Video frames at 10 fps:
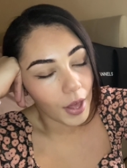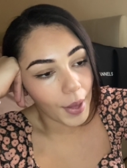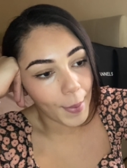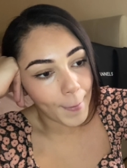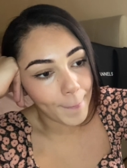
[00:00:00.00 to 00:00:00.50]

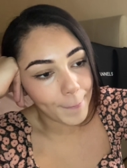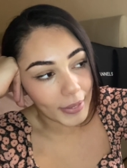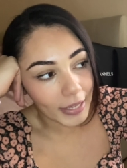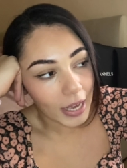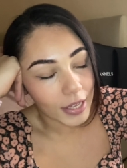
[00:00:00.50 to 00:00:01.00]

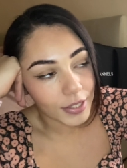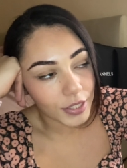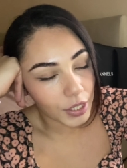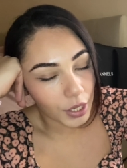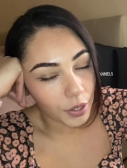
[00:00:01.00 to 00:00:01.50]
But yeah,
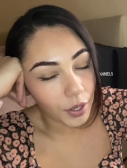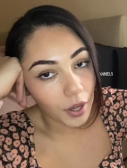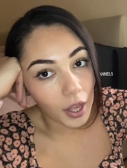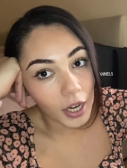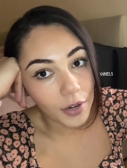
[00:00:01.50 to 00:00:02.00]
so
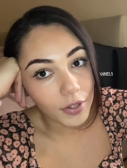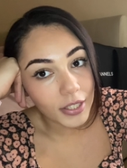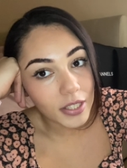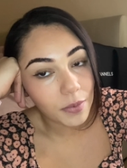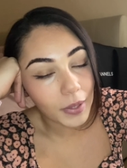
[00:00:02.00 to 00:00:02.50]
earlier on
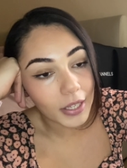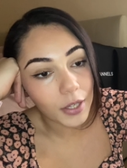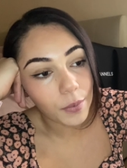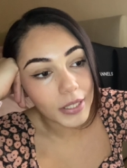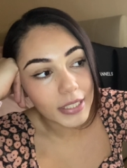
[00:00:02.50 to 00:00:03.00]
this
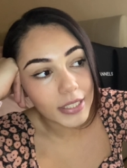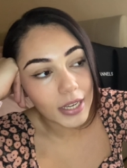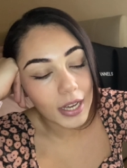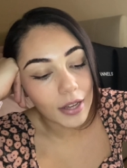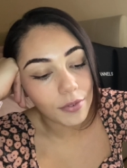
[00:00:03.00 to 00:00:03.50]
week we did
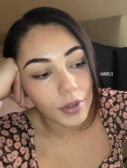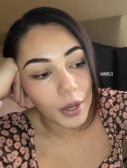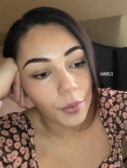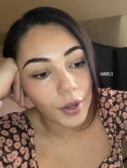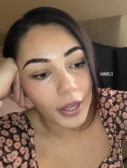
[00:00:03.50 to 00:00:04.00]
have
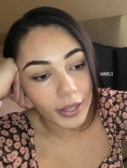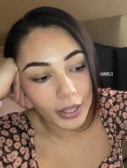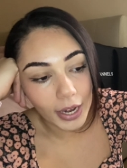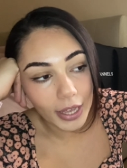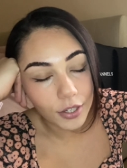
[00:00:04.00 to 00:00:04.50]
our egg
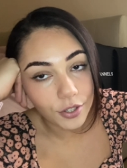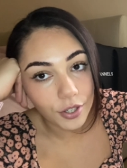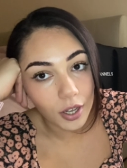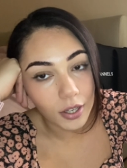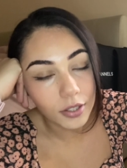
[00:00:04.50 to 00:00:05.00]

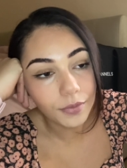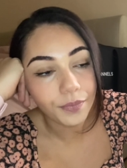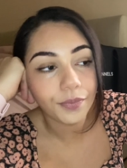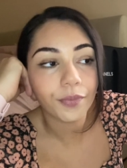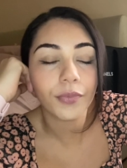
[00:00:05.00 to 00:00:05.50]
collection.
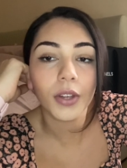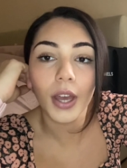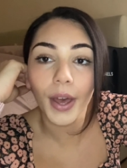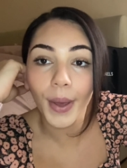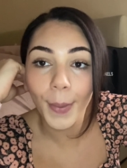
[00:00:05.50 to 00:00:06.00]

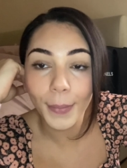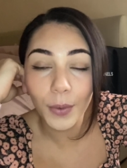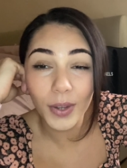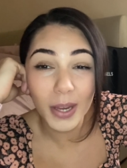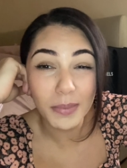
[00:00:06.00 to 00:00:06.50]

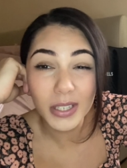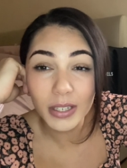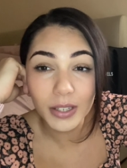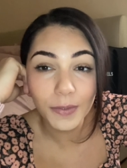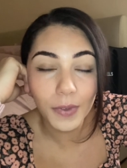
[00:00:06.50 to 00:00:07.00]
It went
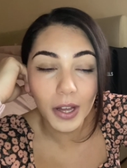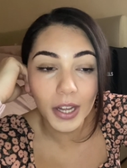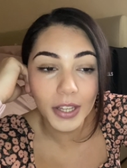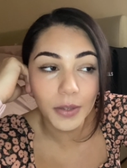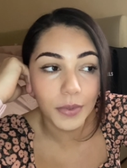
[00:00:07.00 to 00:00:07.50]
absolutely
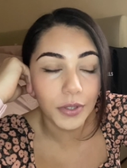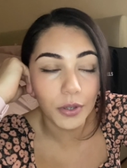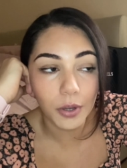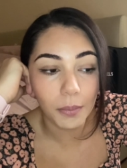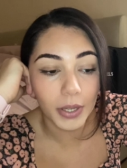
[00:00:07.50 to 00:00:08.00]
fine, there was
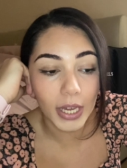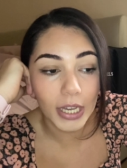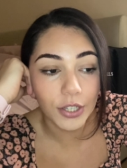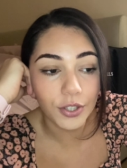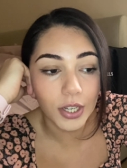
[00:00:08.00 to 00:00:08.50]
no
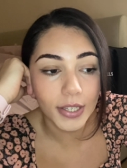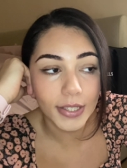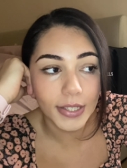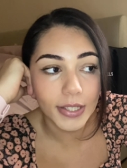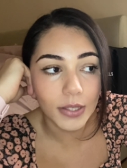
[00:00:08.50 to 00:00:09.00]

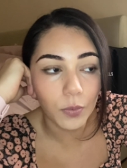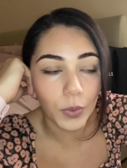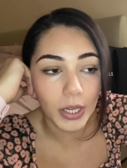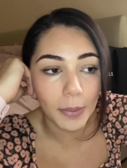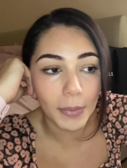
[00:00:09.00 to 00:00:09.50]
complications.
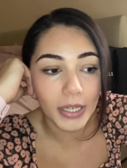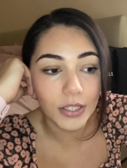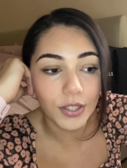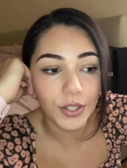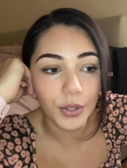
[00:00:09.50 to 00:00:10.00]
We
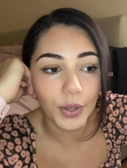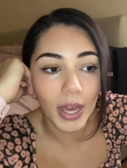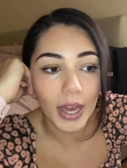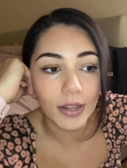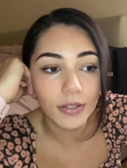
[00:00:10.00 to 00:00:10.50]
managed to
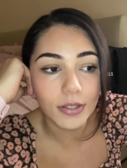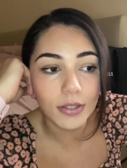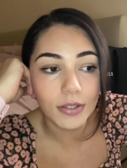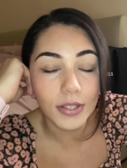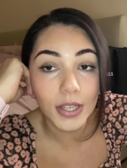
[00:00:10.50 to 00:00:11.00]
get
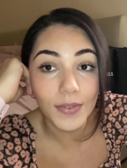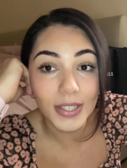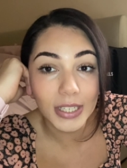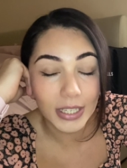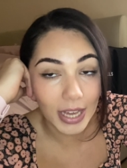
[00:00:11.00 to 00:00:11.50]

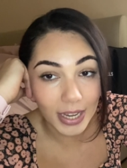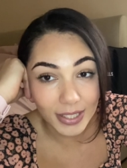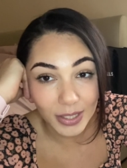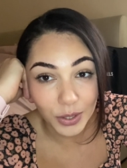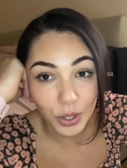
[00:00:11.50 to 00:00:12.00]
17
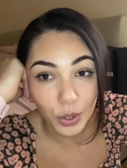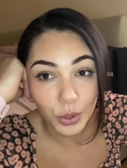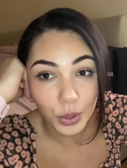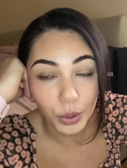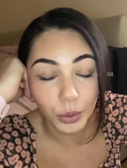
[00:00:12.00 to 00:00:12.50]
eggs in
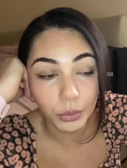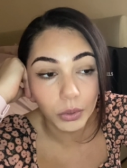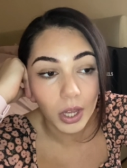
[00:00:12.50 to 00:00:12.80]
total,